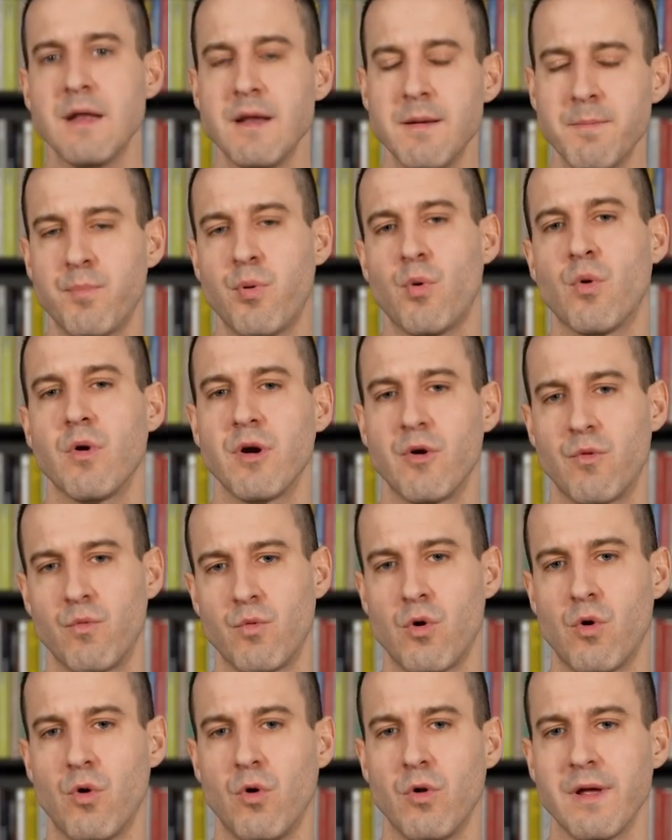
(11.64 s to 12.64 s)
an important
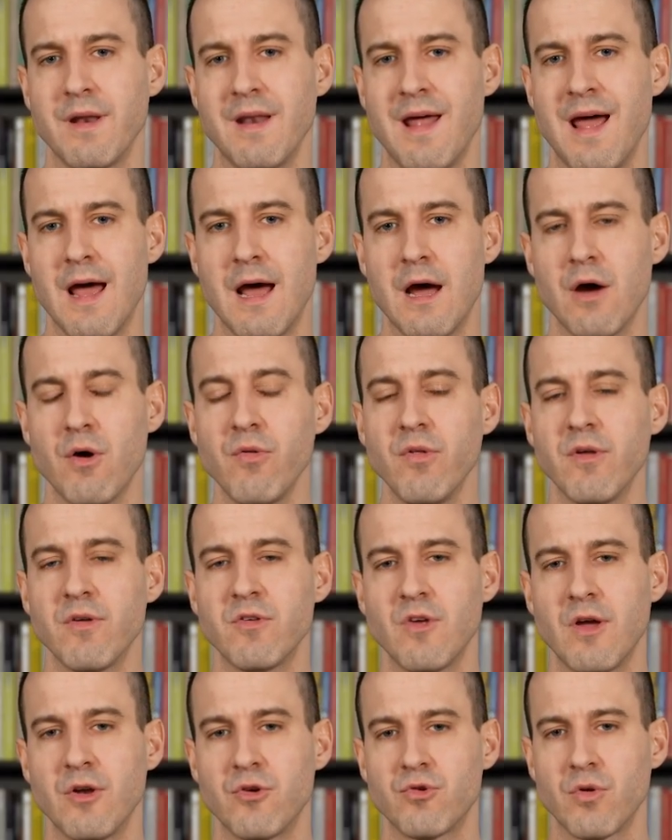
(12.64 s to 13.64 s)
role in how the
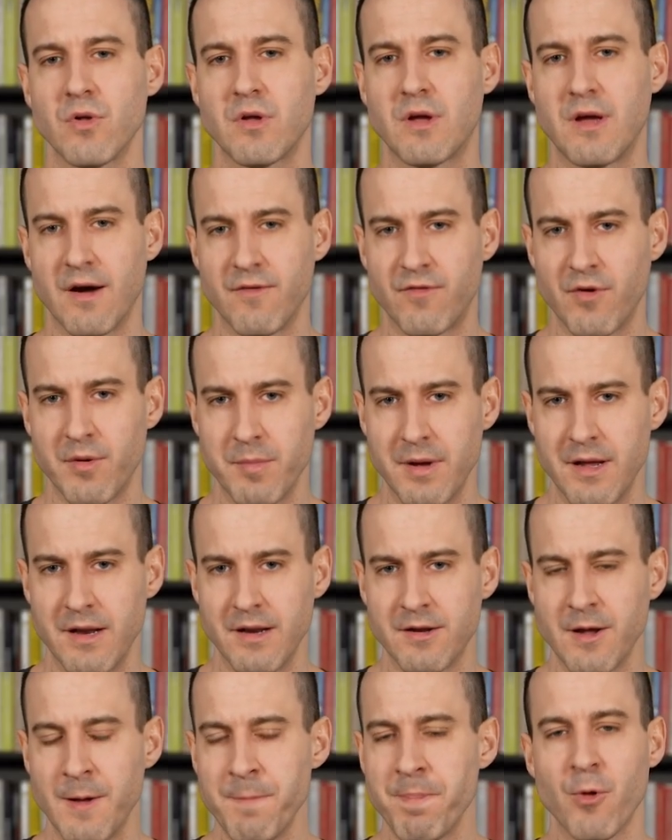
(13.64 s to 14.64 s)
central
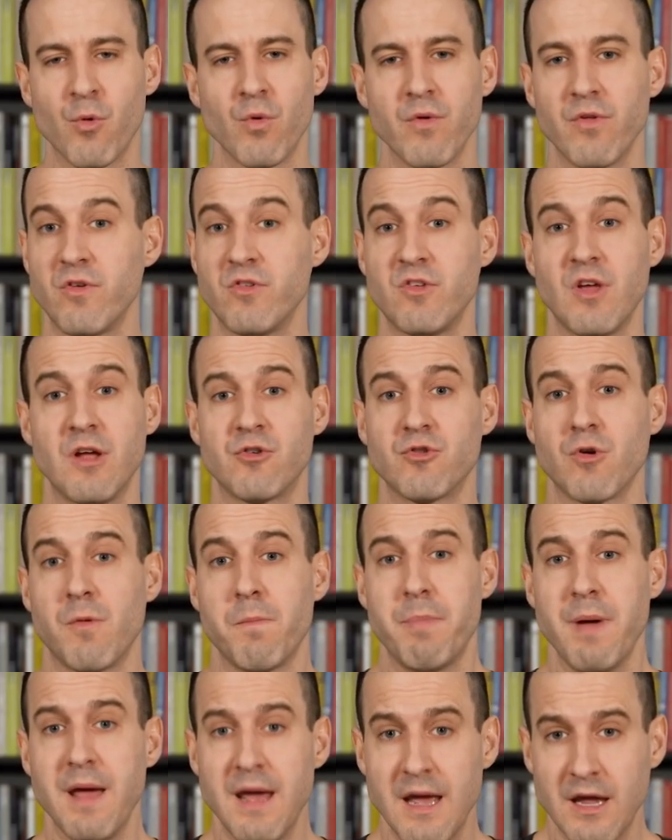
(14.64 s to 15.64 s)
government or the central
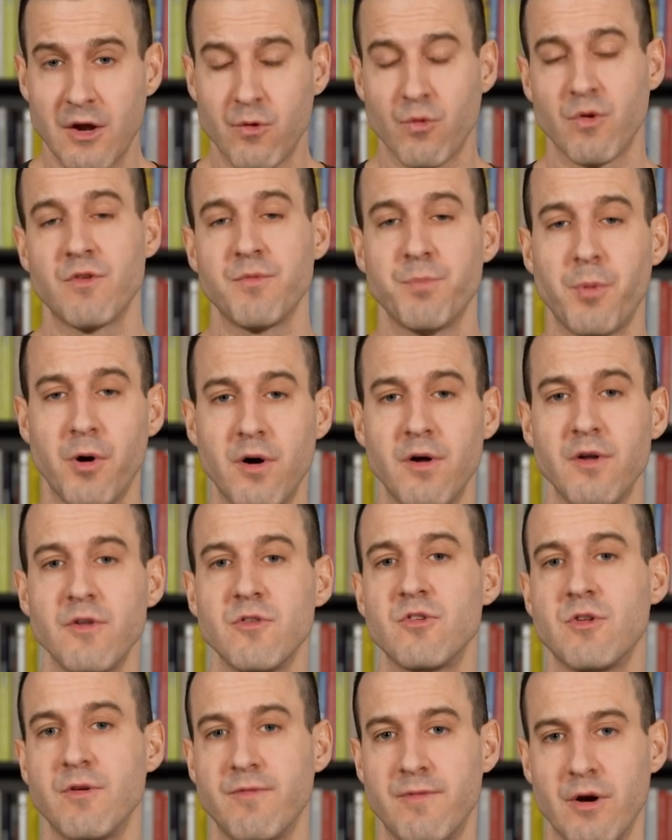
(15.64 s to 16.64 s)
bank
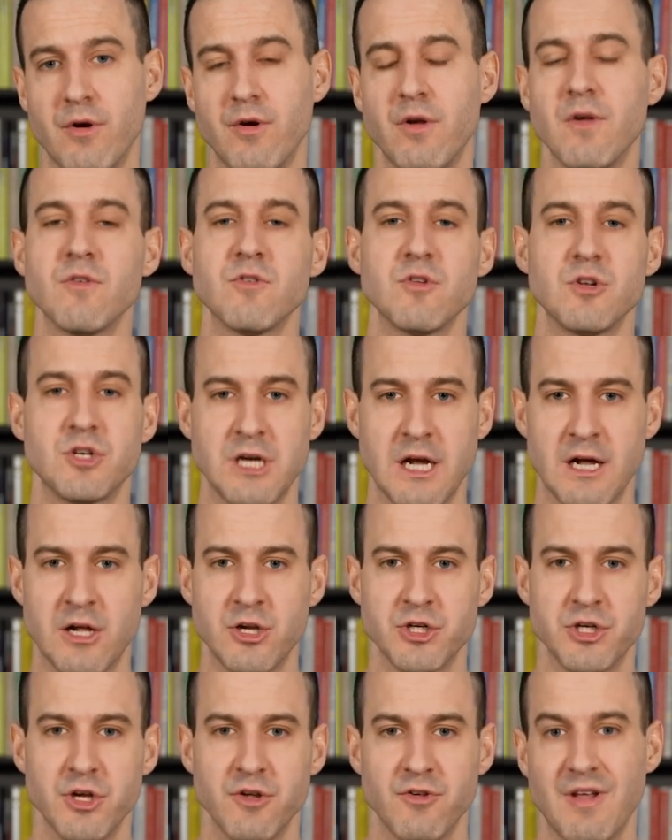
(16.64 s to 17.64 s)
responds to various
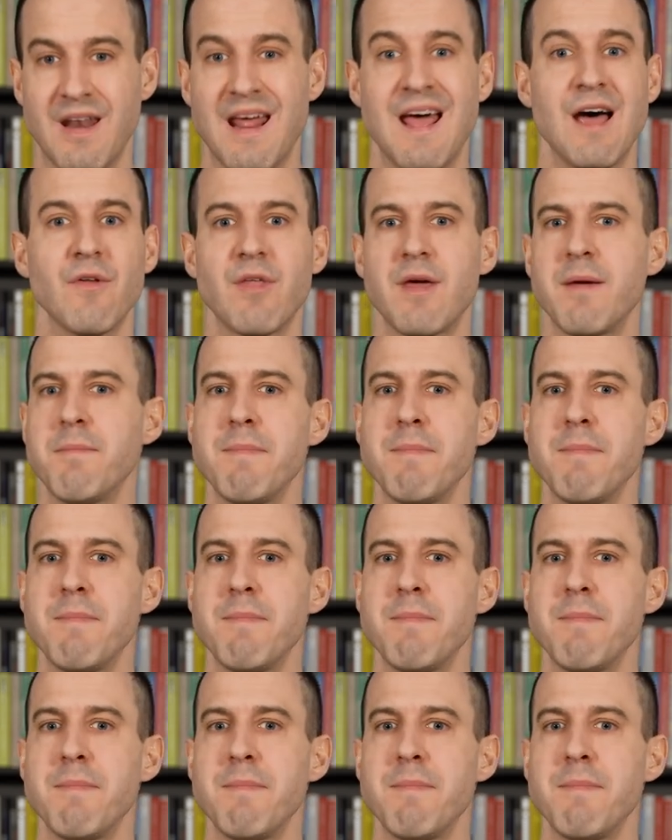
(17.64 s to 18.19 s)
challenges and how they